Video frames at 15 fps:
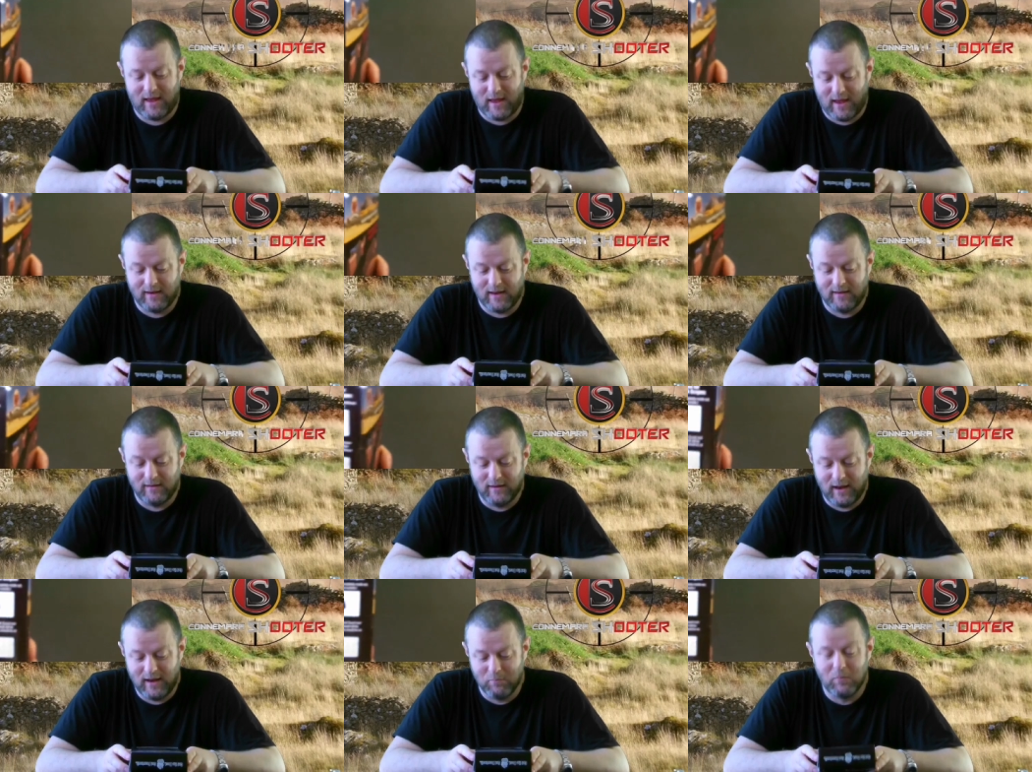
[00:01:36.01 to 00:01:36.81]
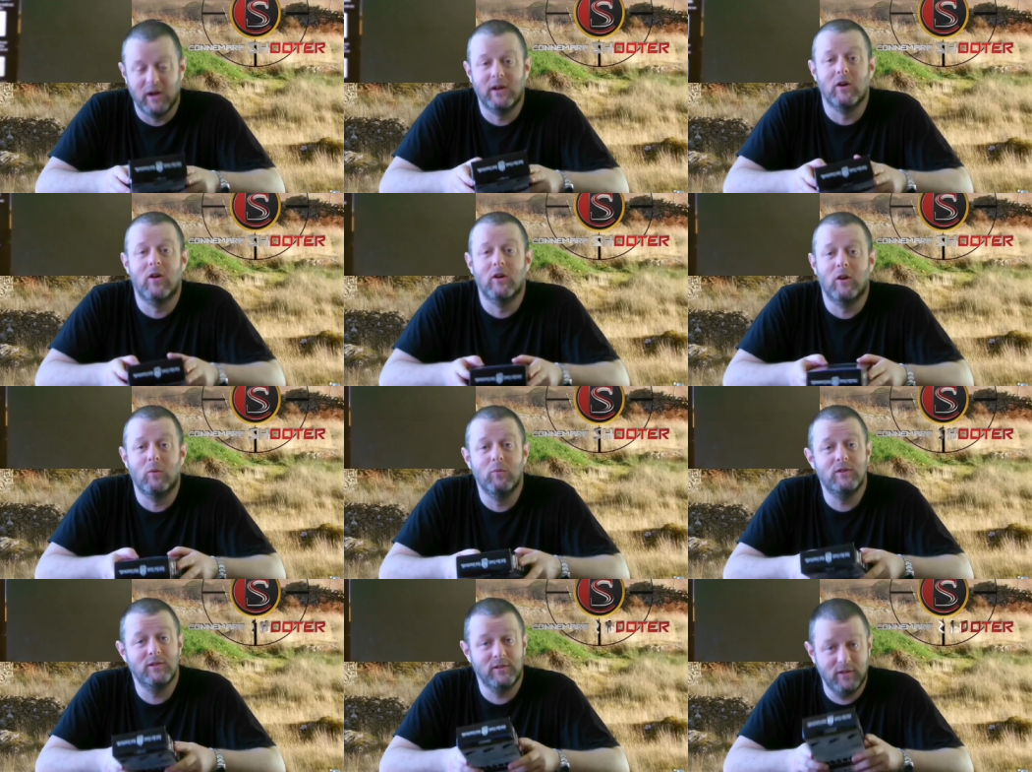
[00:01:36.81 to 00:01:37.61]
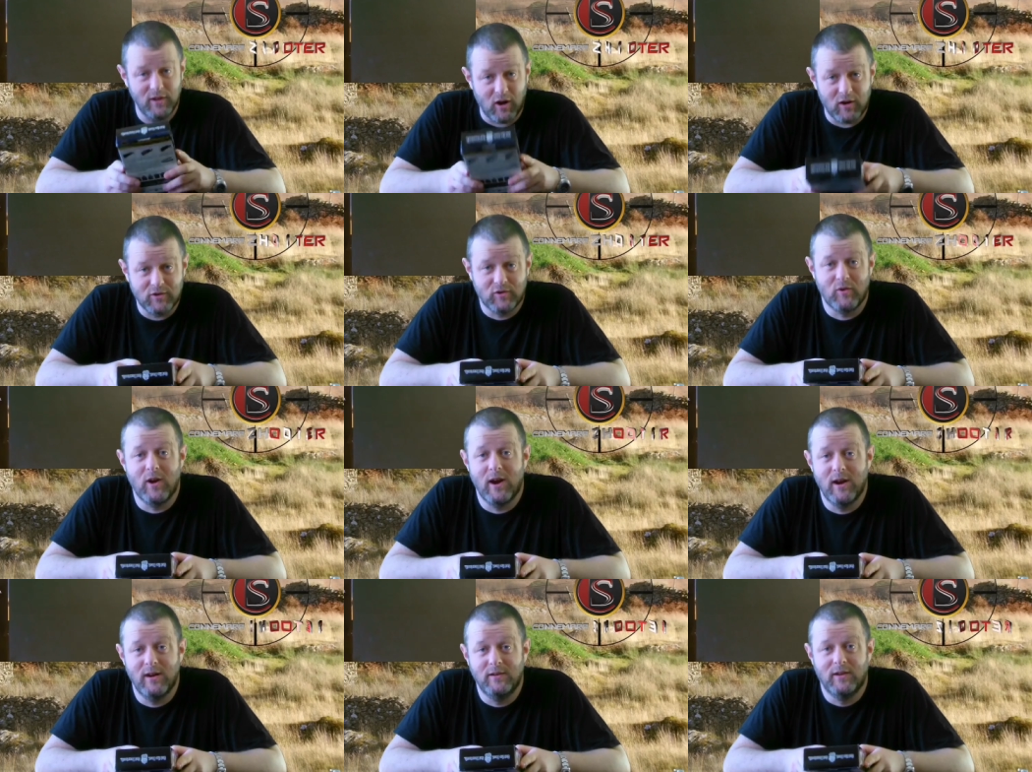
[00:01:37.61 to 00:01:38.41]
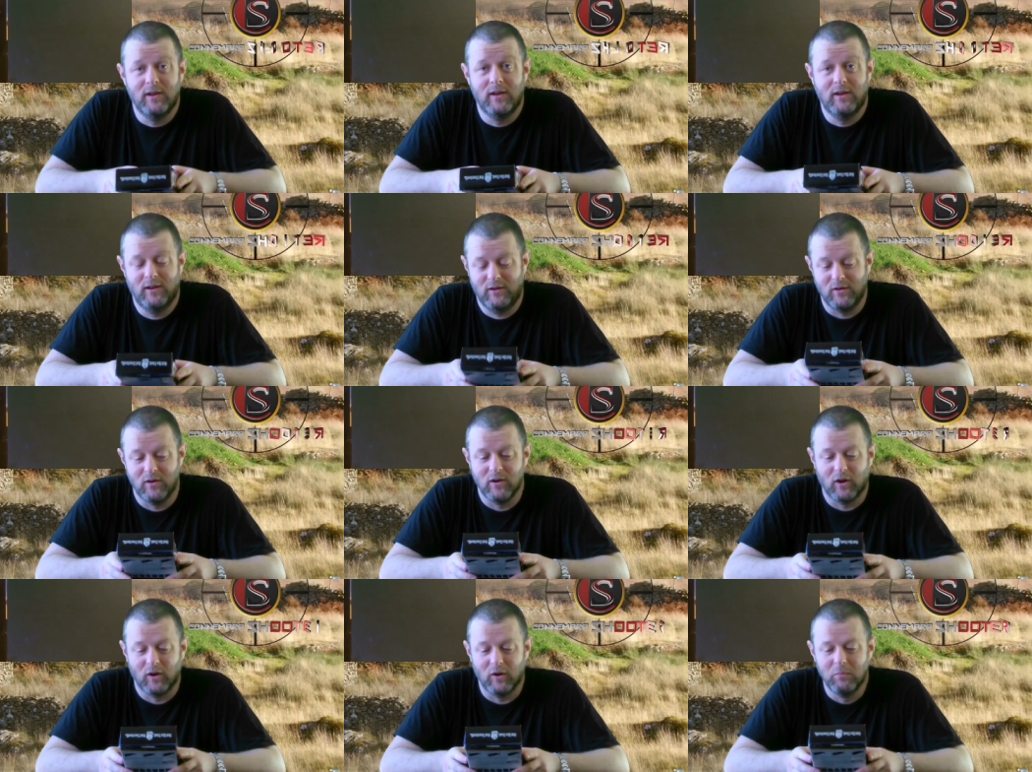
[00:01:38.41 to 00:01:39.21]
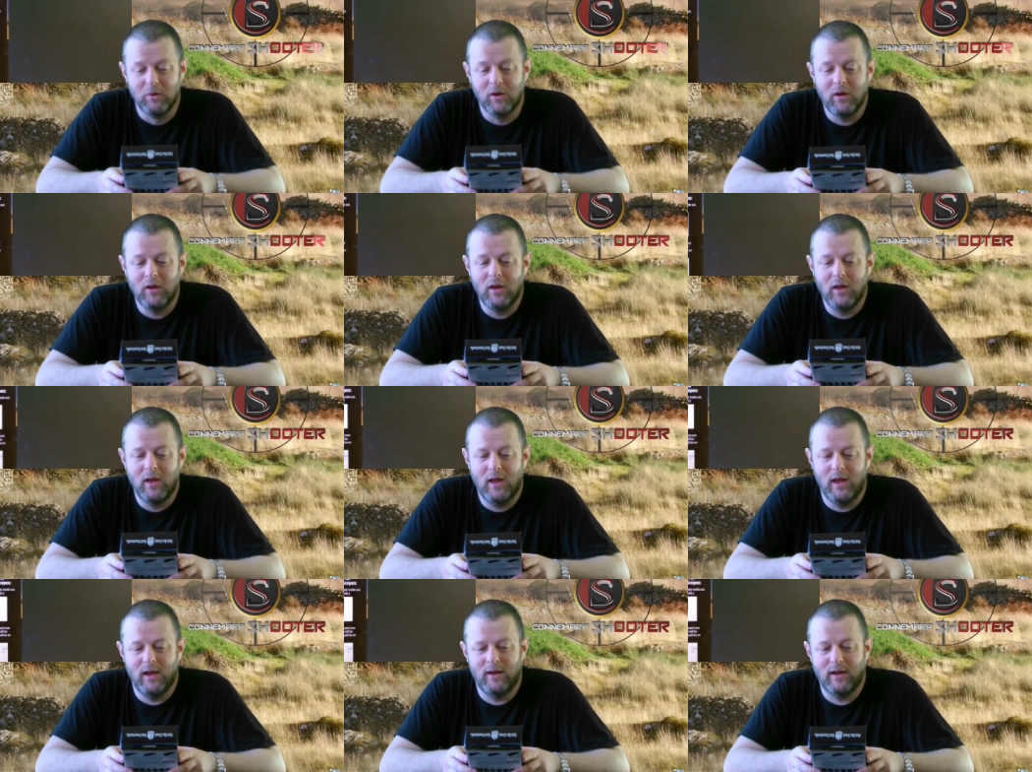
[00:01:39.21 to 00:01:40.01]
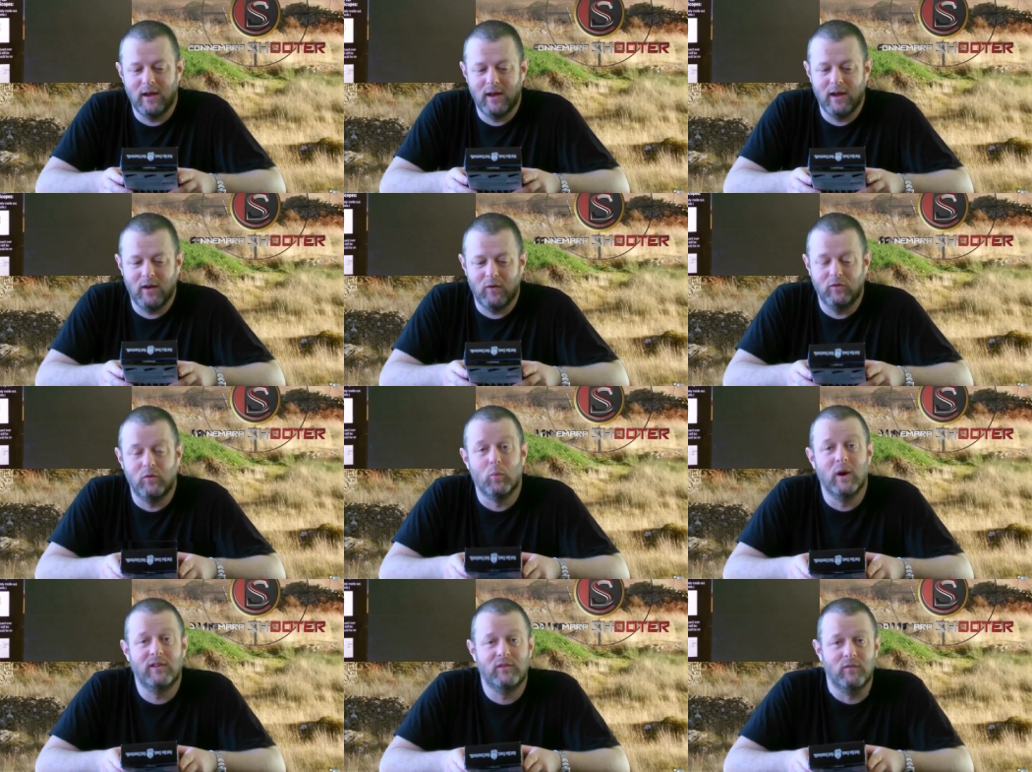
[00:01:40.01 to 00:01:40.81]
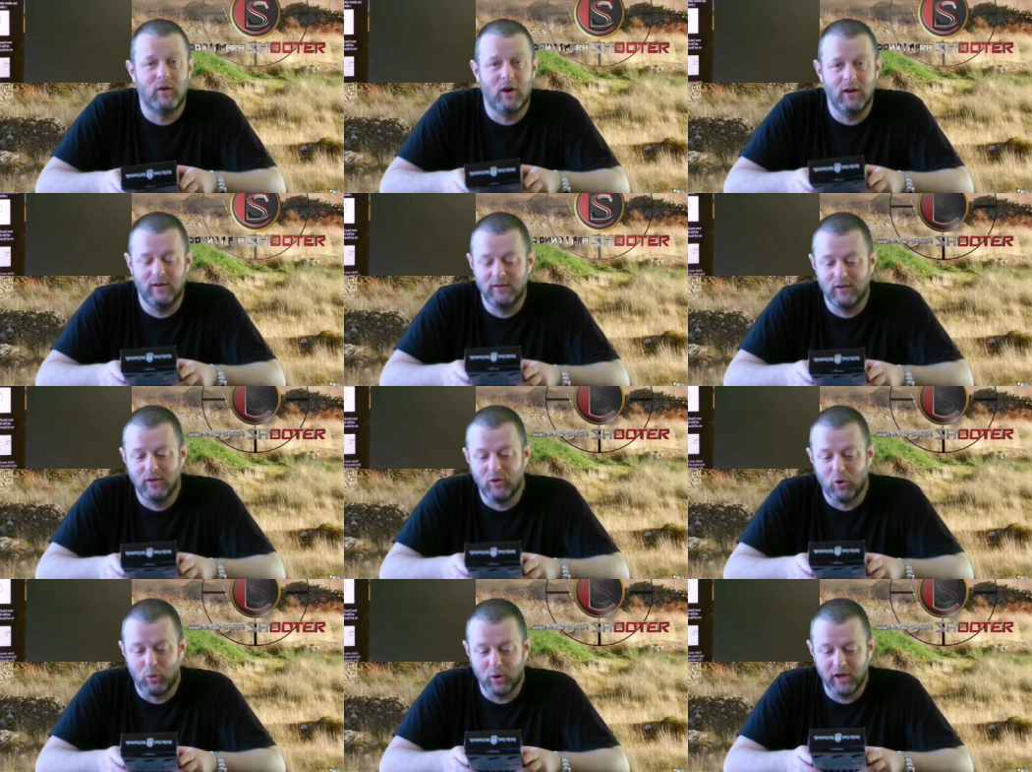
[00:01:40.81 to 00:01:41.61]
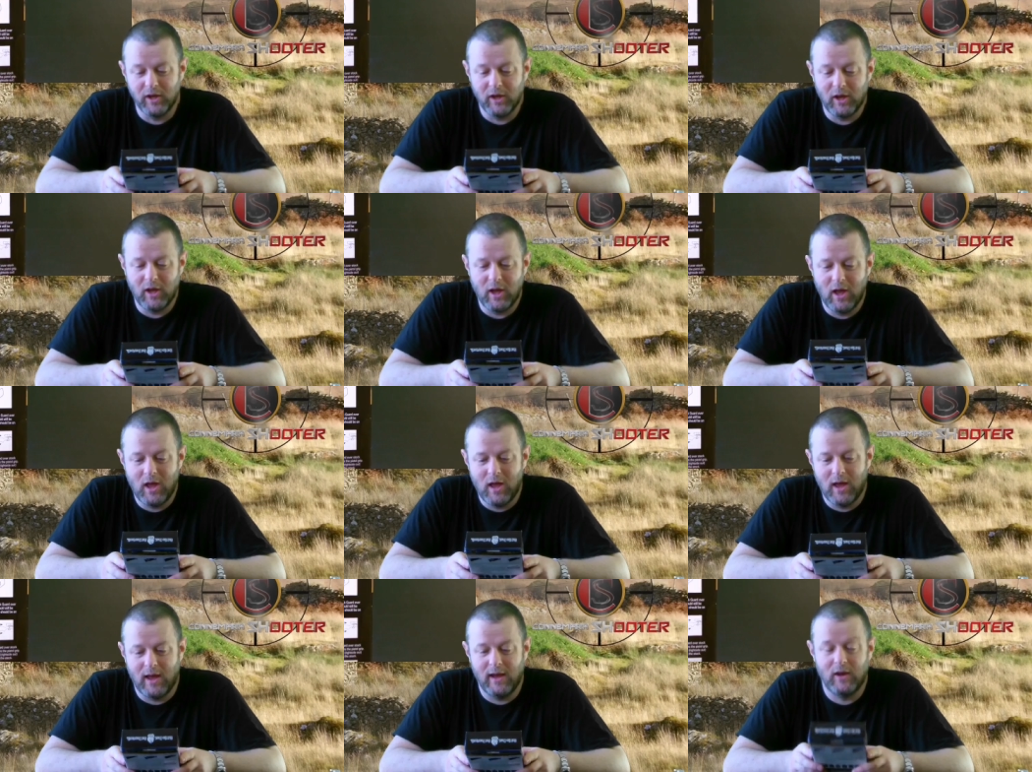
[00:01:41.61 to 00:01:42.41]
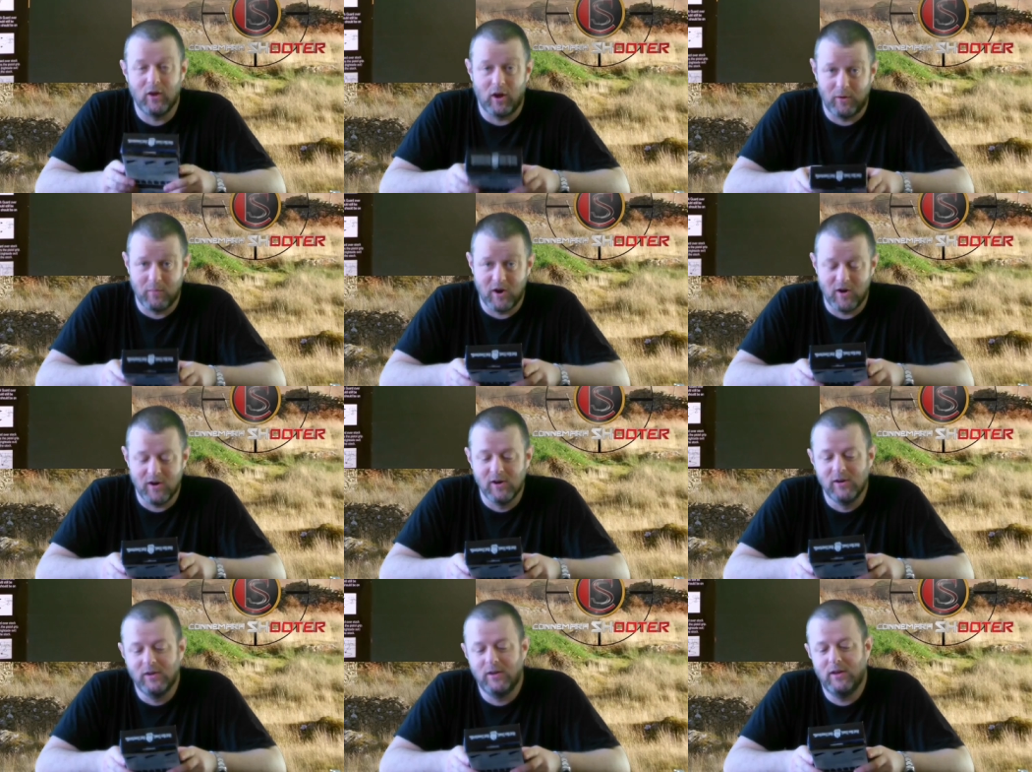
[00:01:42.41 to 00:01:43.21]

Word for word: and in my gun club, which is the Oughterard Gun Club in uh, the west of Ireland in Galway, in Connemara,